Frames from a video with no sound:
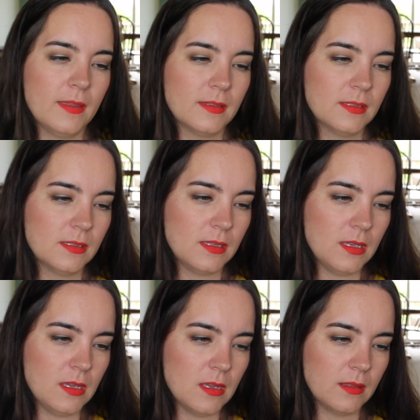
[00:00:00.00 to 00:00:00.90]
This is
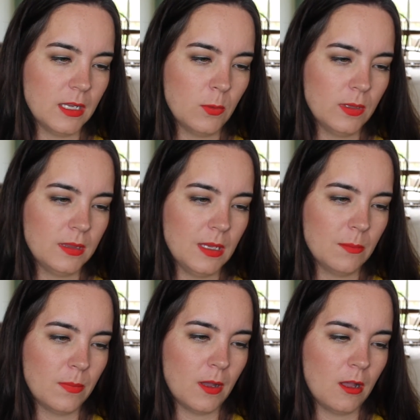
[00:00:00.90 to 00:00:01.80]
the Liquid
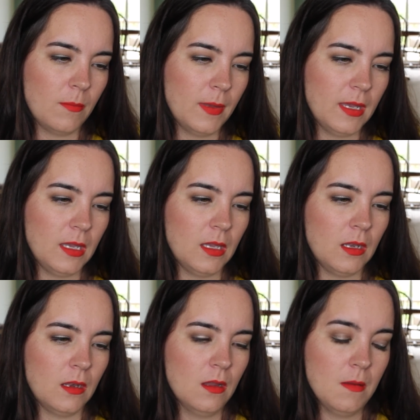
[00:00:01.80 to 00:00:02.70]
Lip Balm
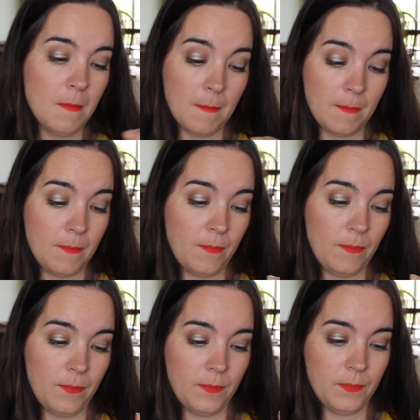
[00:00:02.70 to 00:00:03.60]
in
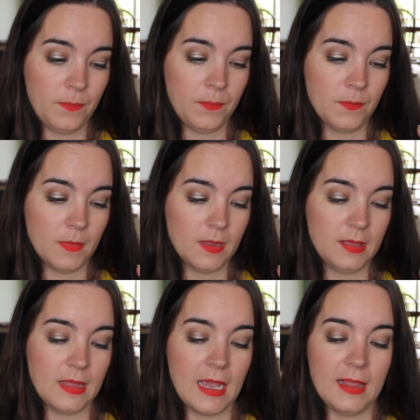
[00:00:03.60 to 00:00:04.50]

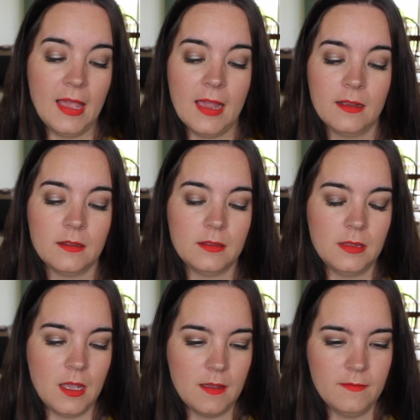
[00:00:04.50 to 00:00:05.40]
Lilac
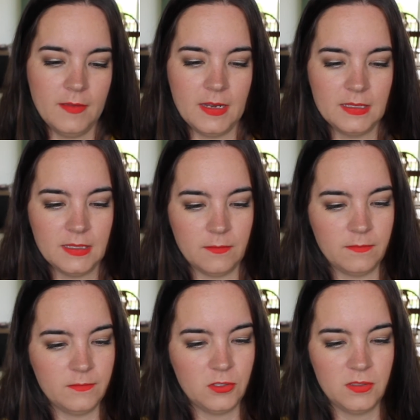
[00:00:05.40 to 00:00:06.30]
Love. And it's a
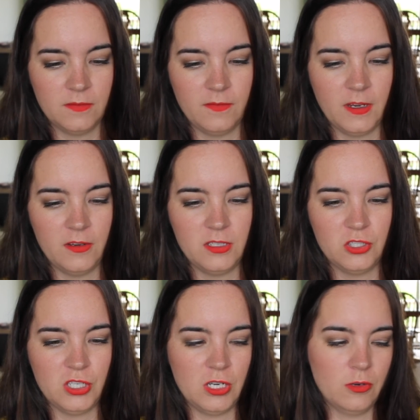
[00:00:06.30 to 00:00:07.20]
just a very
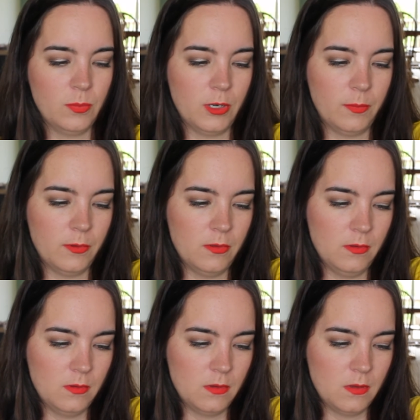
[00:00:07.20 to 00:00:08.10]
sheer purple.